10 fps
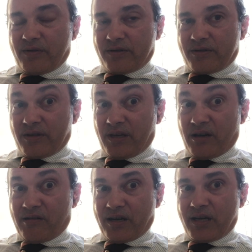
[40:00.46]
this
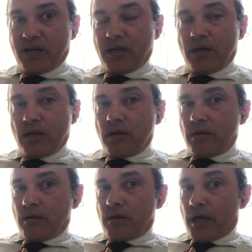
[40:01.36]
theory
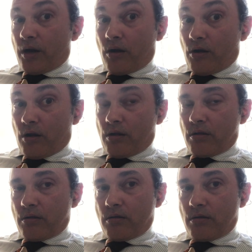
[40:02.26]
at all
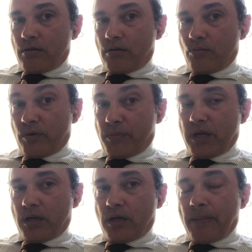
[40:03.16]
would
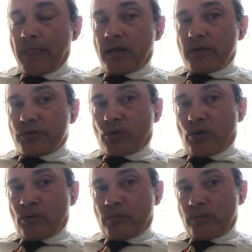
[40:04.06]
be.
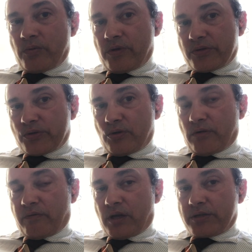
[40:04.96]
So this
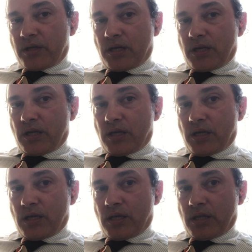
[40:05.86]
univocity
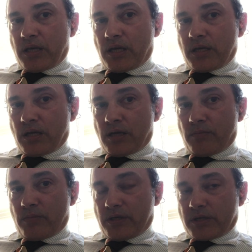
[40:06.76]

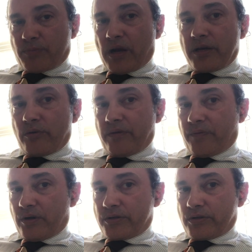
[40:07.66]
that Desponier
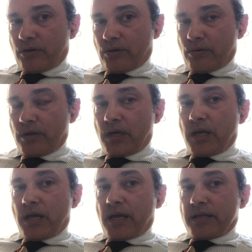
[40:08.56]
refers to
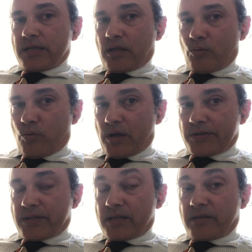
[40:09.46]
is, in the one
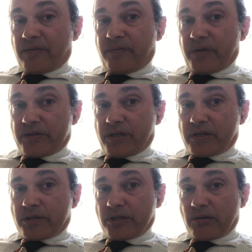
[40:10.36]
sense of
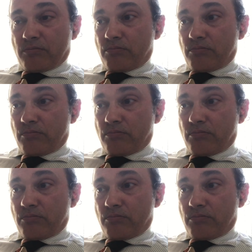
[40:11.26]
physics,